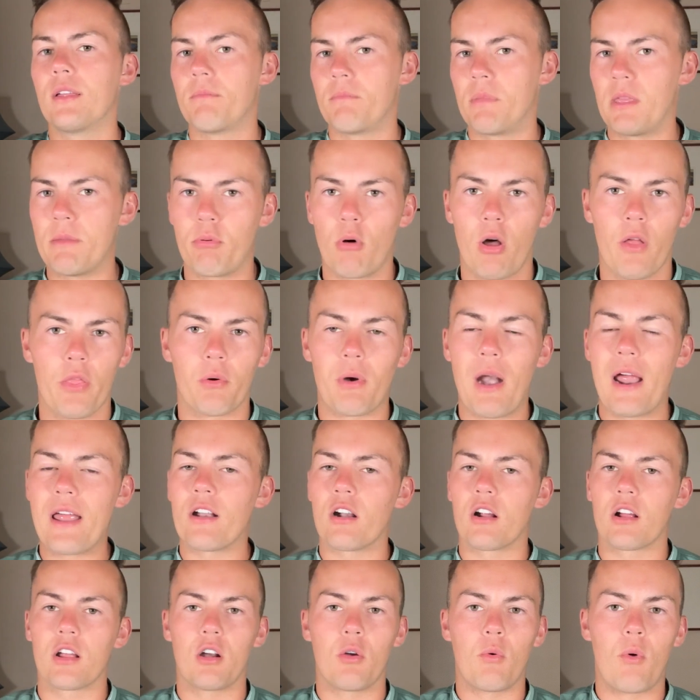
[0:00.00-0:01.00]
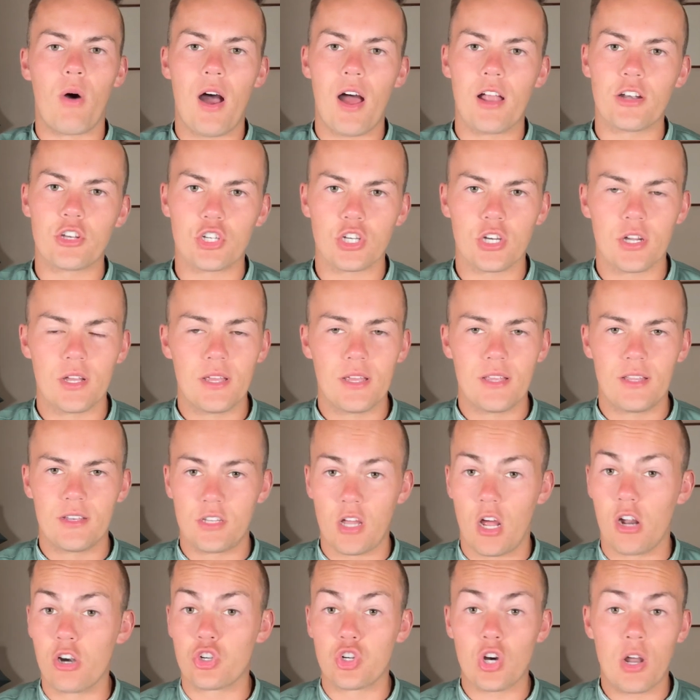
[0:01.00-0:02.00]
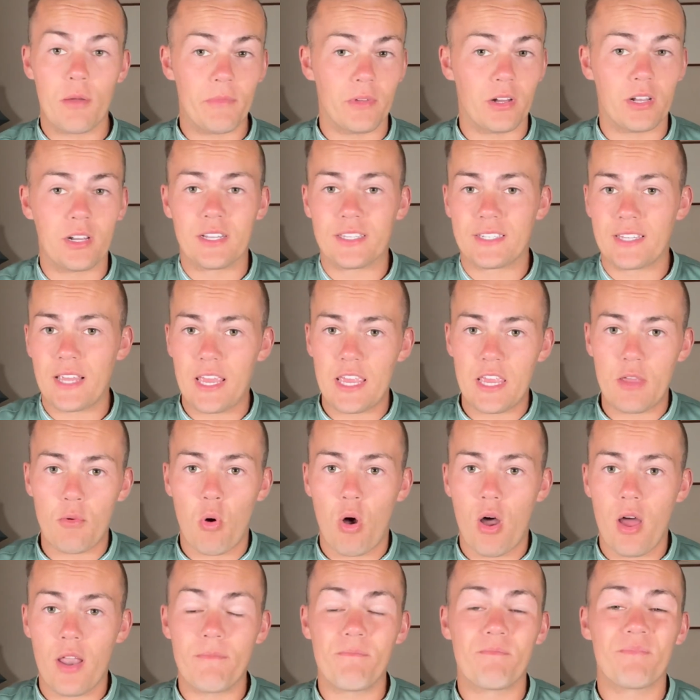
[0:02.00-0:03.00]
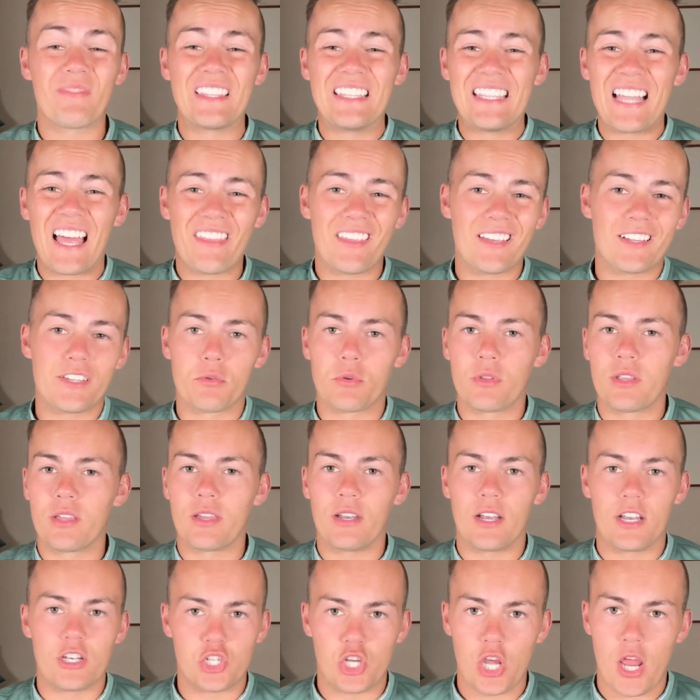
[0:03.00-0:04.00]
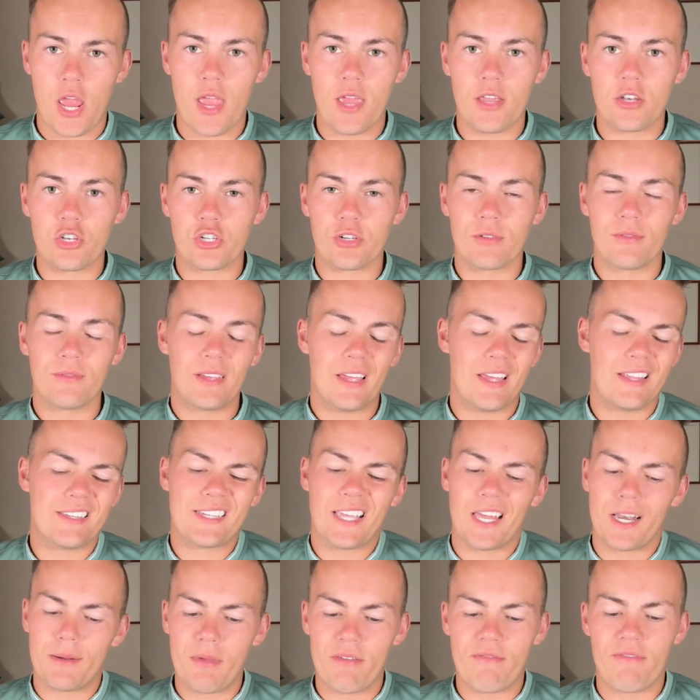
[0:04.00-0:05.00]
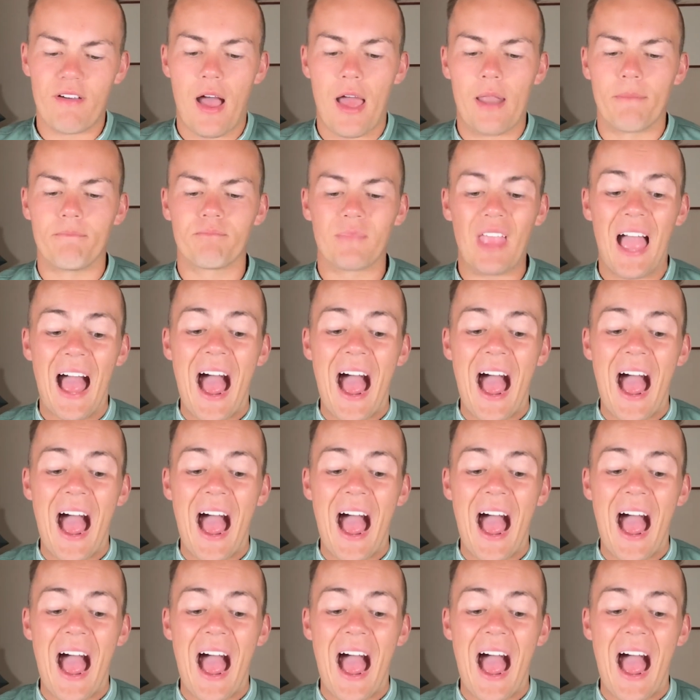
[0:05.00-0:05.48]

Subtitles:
People on the right are going to watch Donald Trump. They're going to say he won. Nothing's really going to change. It's going to be fine.